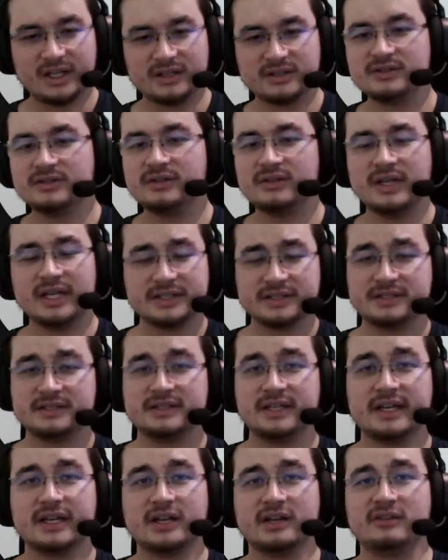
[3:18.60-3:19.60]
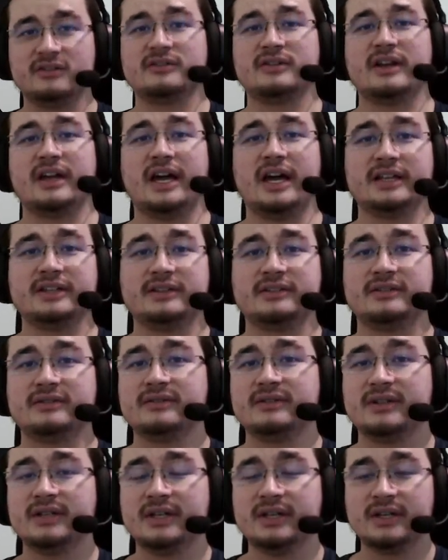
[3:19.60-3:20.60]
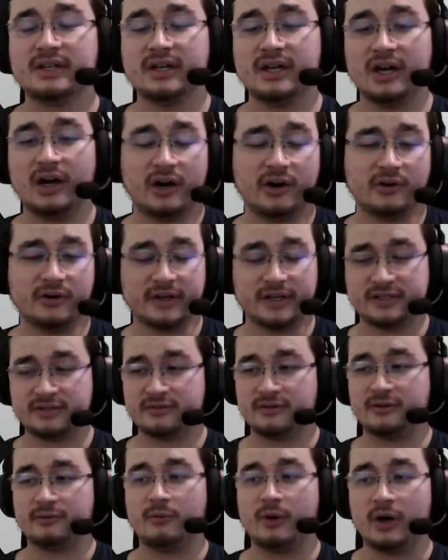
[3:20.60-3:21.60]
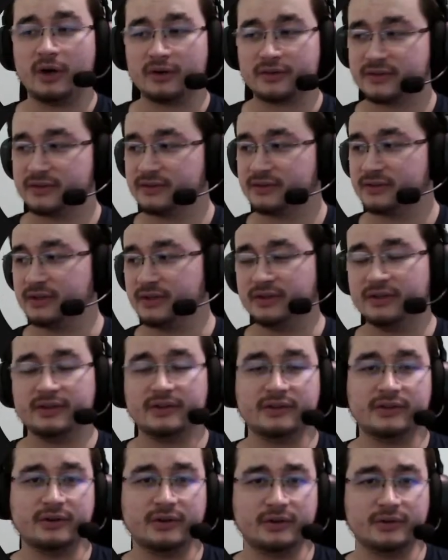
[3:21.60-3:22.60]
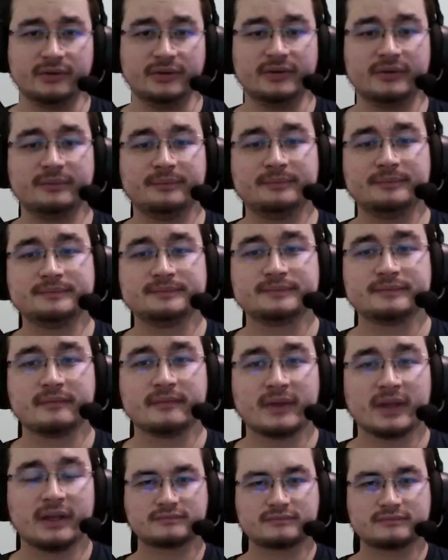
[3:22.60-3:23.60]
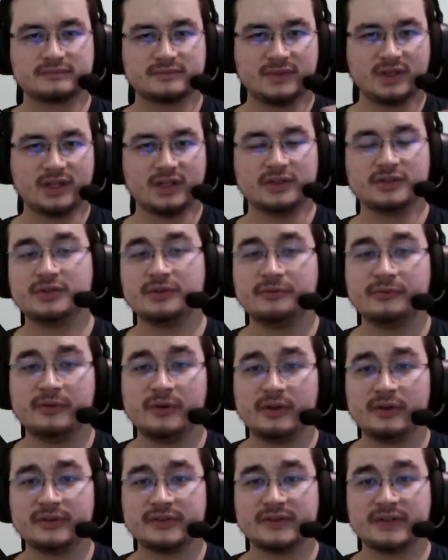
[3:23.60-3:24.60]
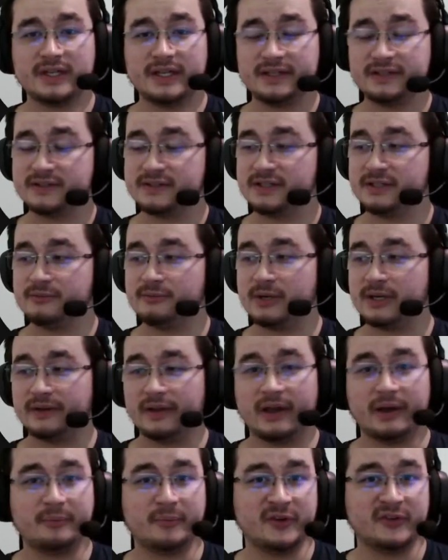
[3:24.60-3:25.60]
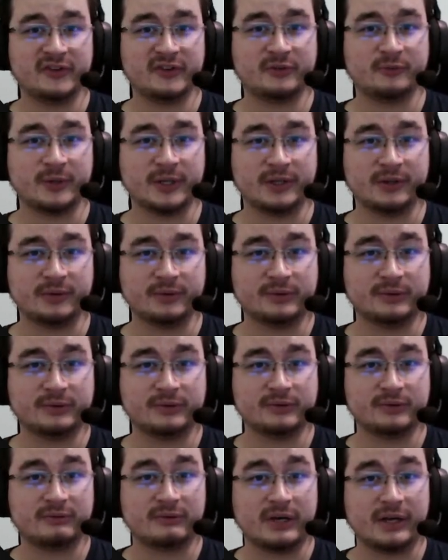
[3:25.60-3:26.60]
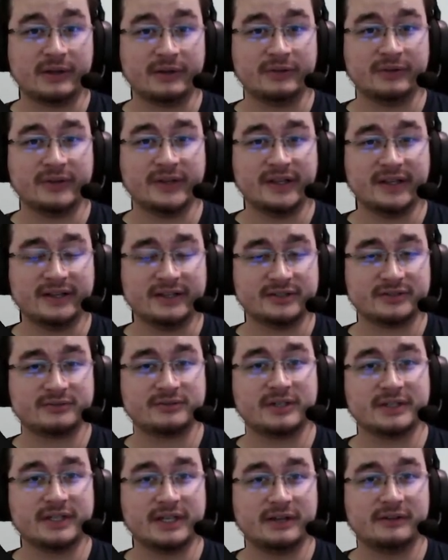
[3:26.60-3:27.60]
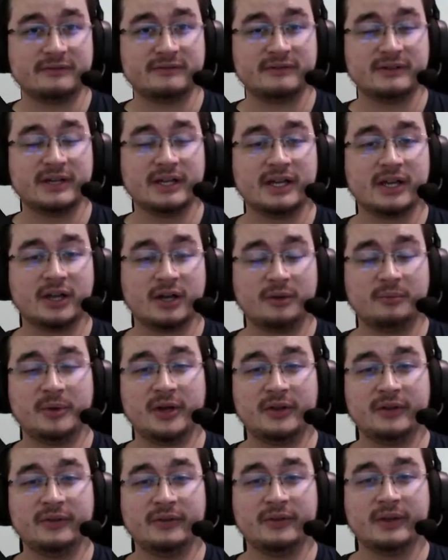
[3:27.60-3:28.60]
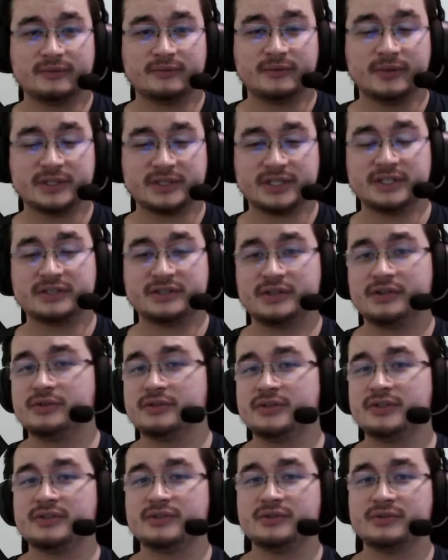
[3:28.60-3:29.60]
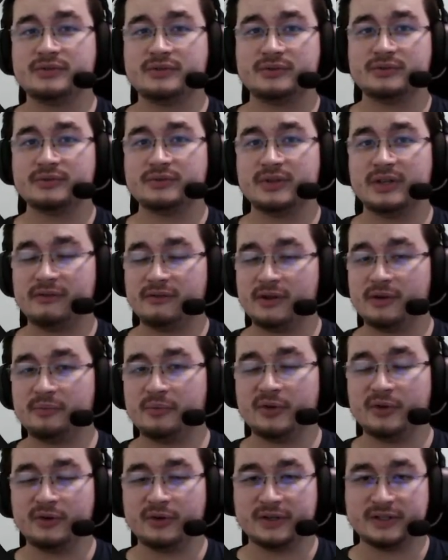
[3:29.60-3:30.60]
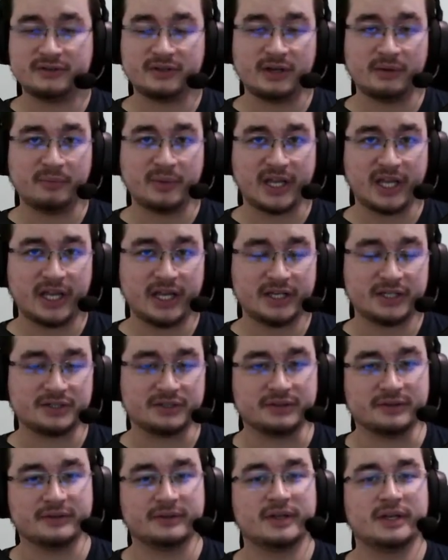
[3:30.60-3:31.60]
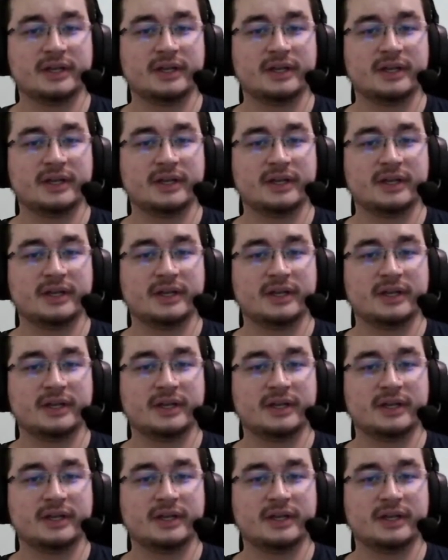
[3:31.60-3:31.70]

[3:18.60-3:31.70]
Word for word: So let's take a look at how a works under the hood. So first, let's see what happens when you run the store dev command, which is used to develop your store application